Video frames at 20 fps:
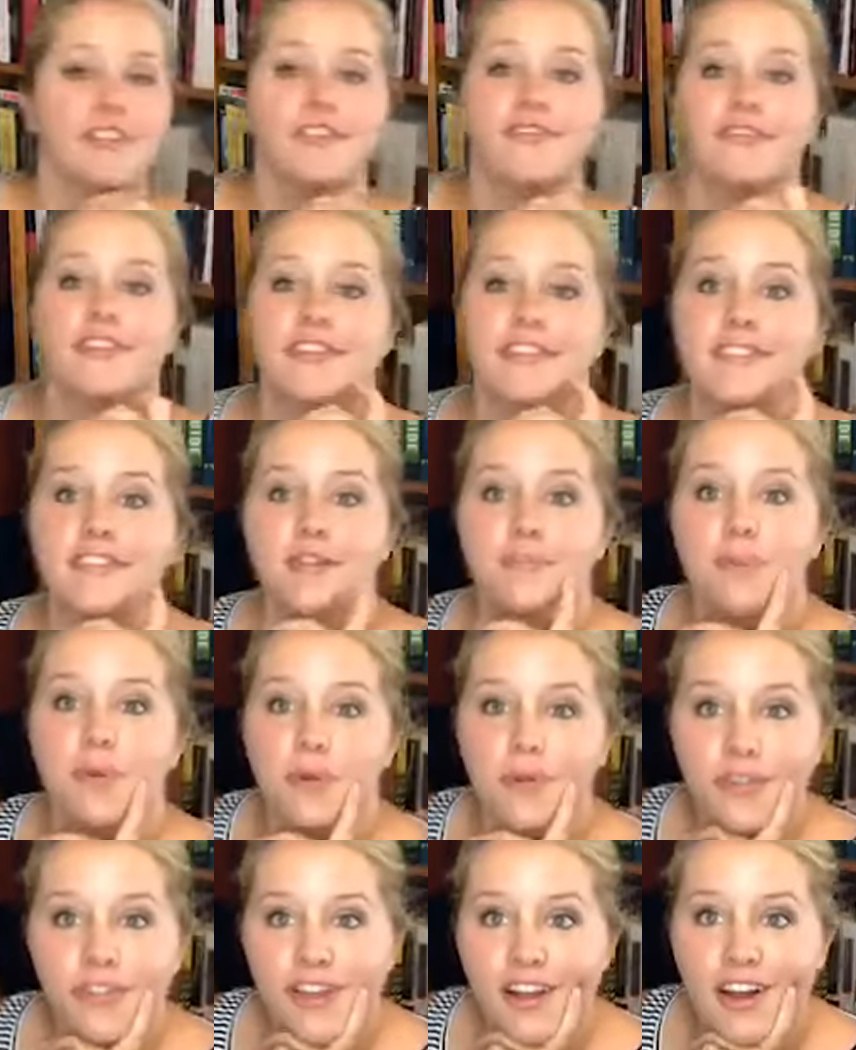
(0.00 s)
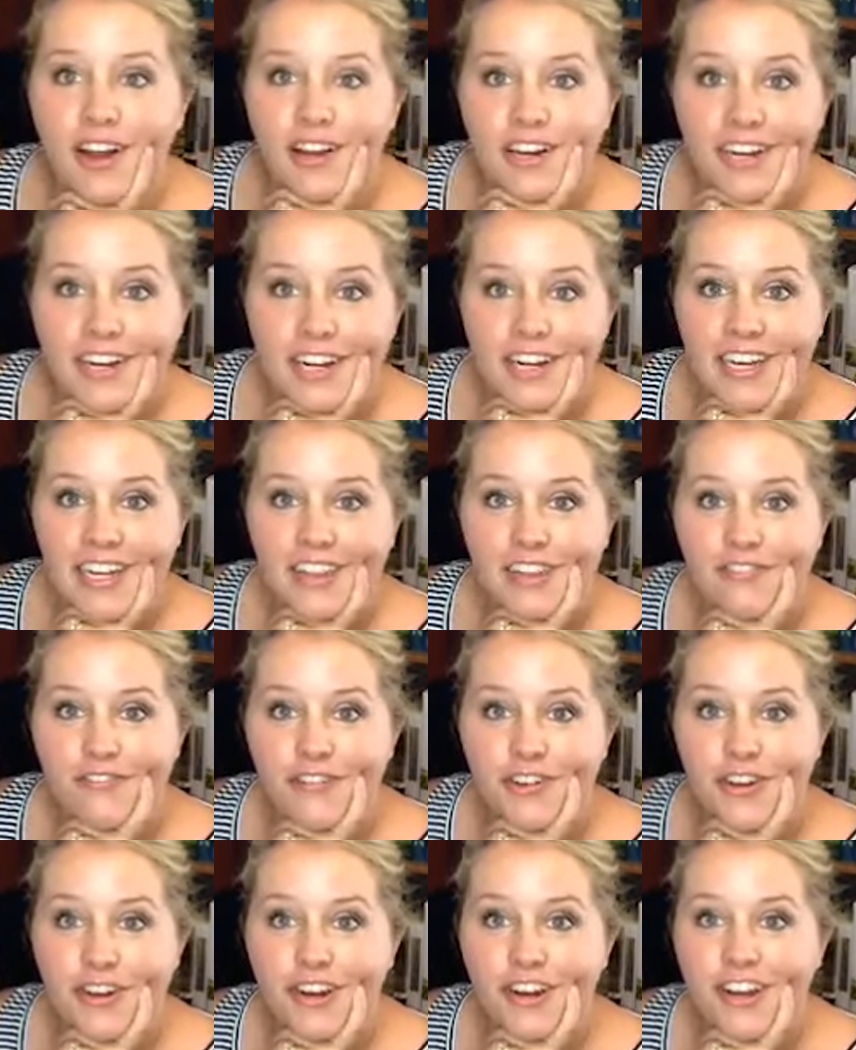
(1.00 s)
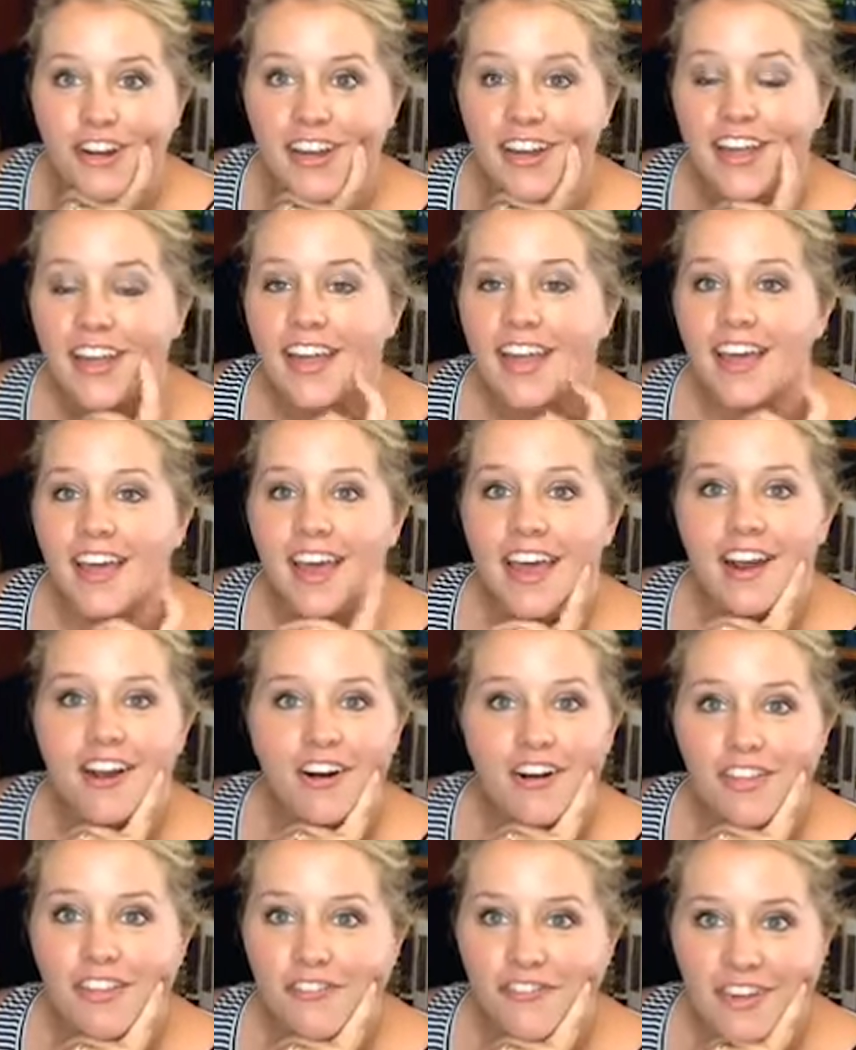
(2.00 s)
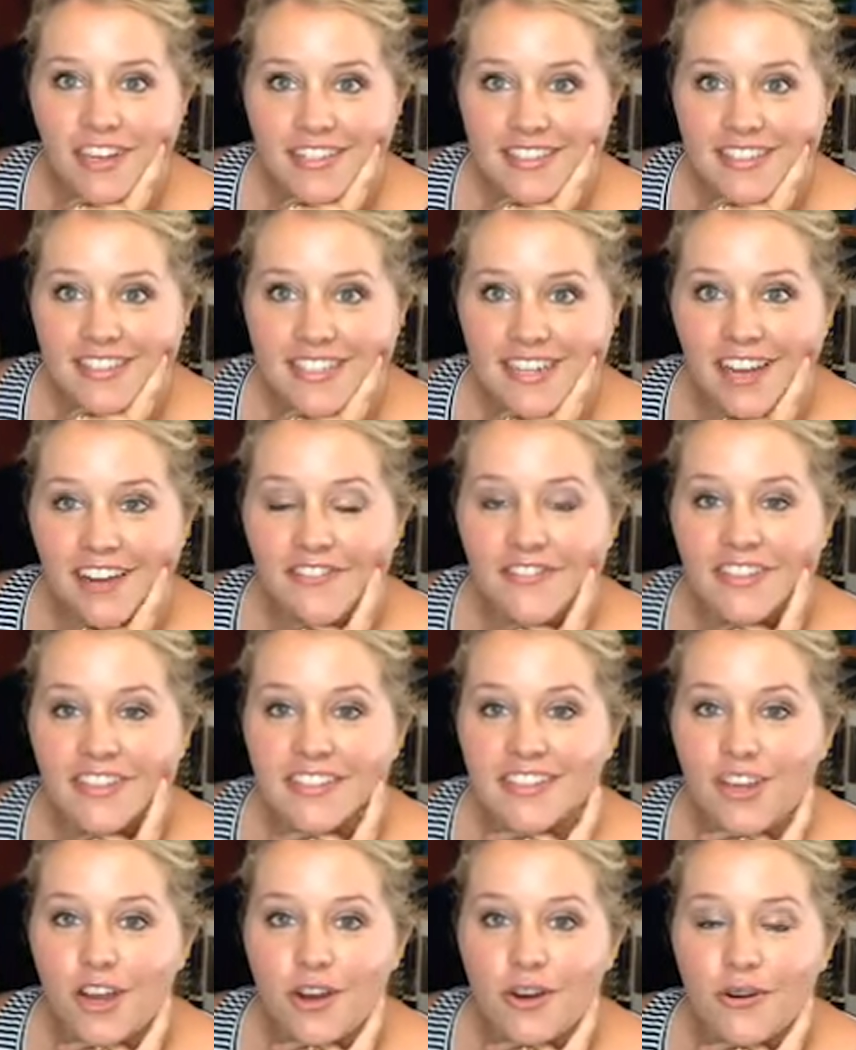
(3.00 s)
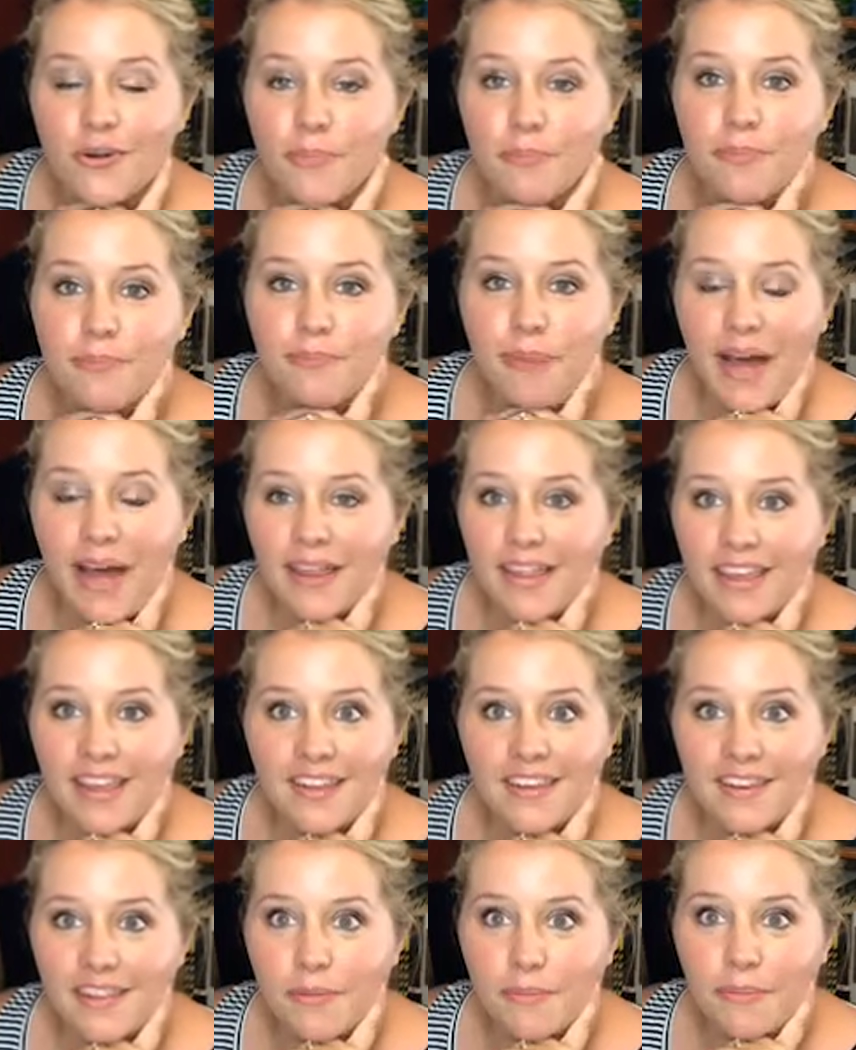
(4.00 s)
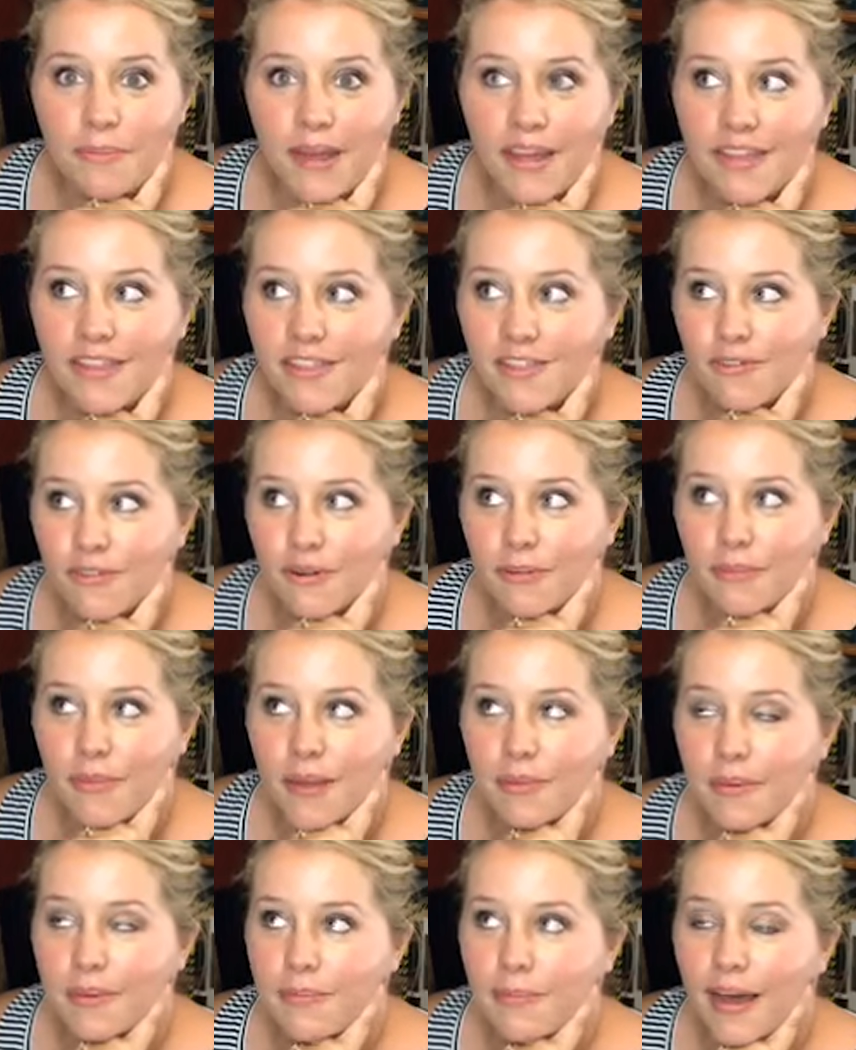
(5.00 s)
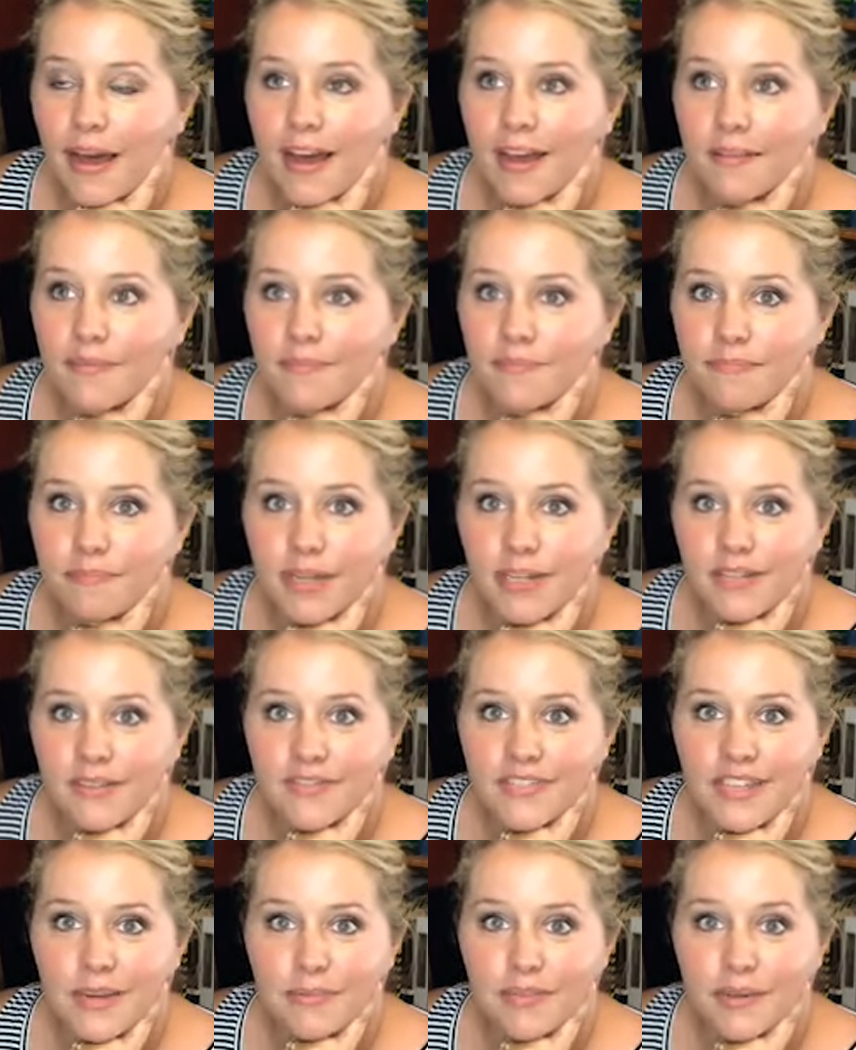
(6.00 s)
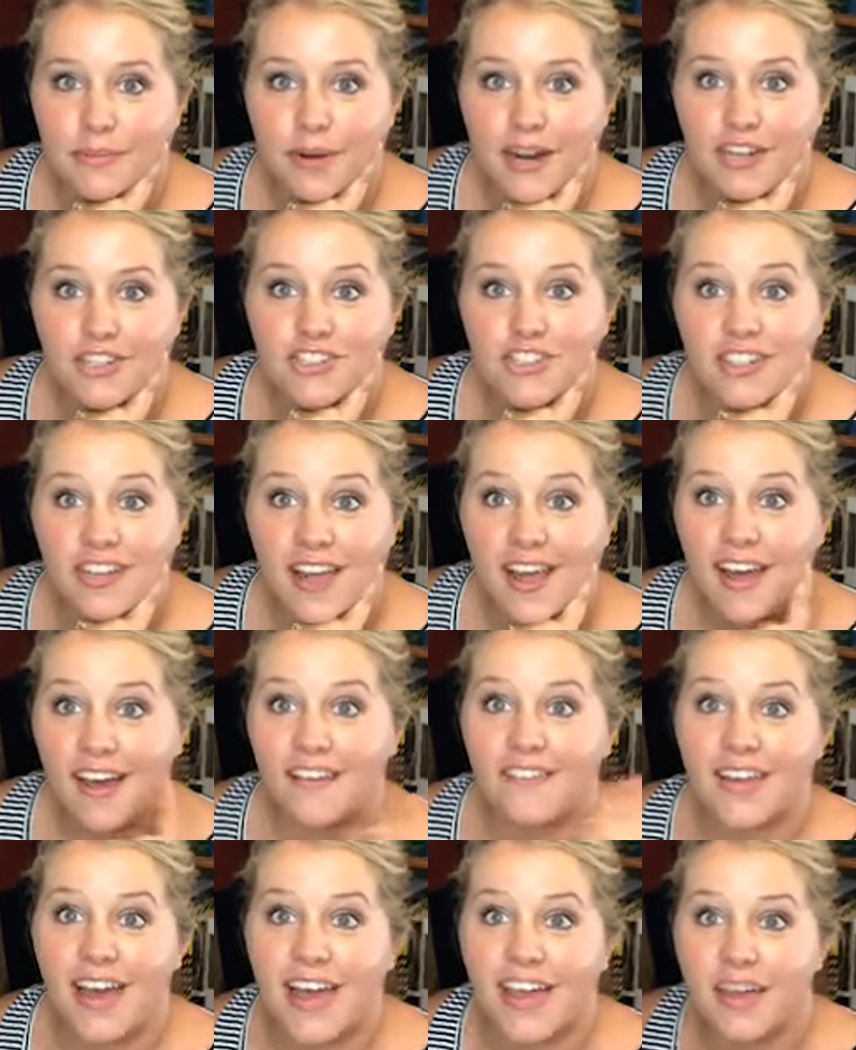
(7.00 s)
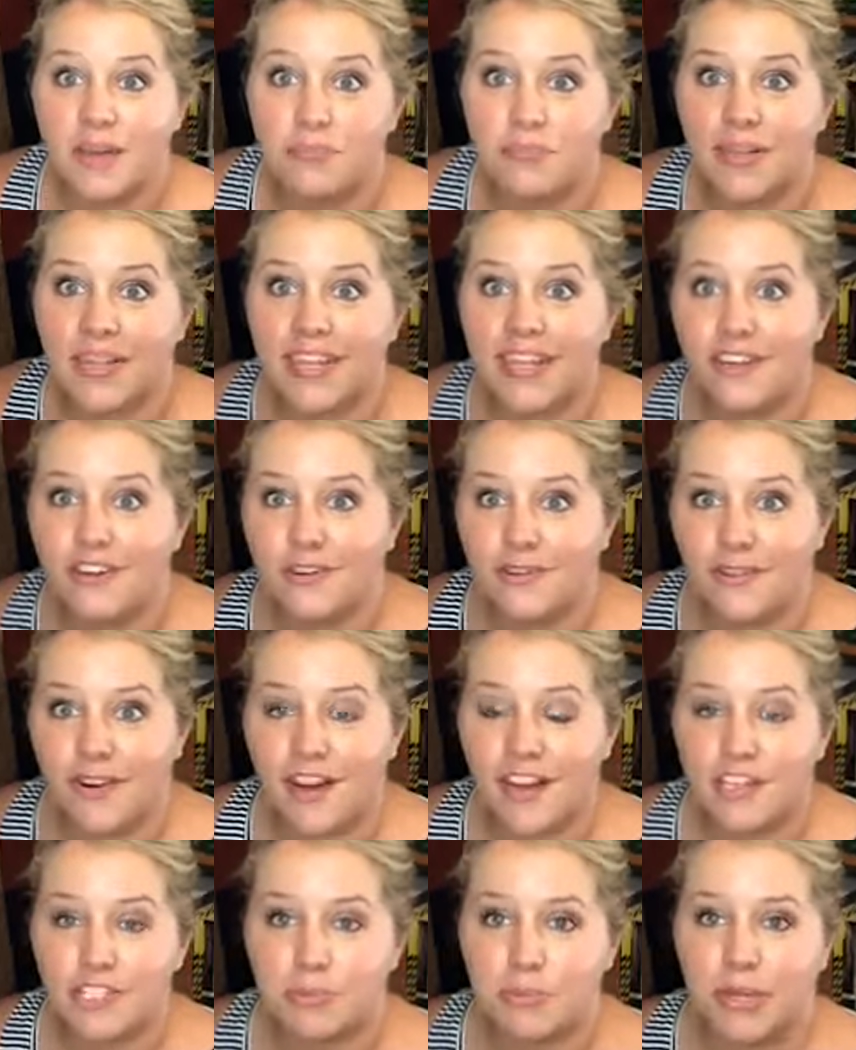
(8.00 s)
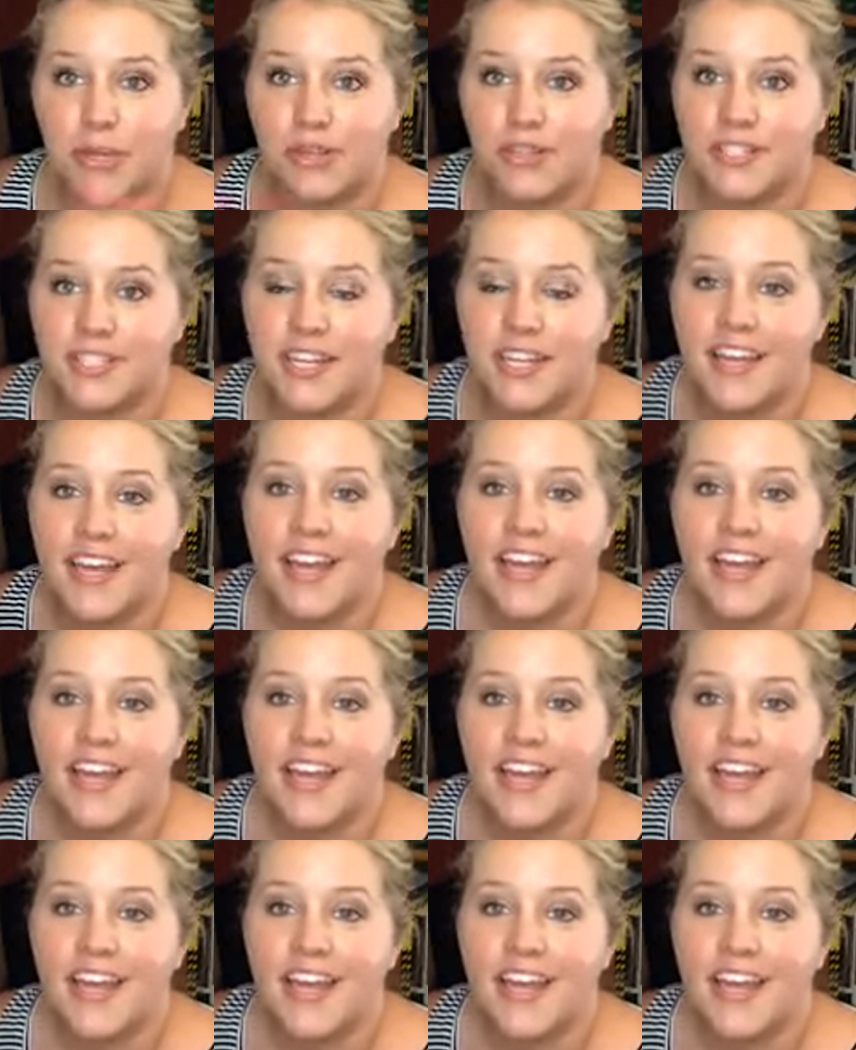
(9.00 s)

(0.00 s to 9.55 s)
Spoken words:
and they're fixing to pour the concrete in the footer and all the fun stuff. And so by the end of the month, or maybe by middle of September, I should have a complete garage built.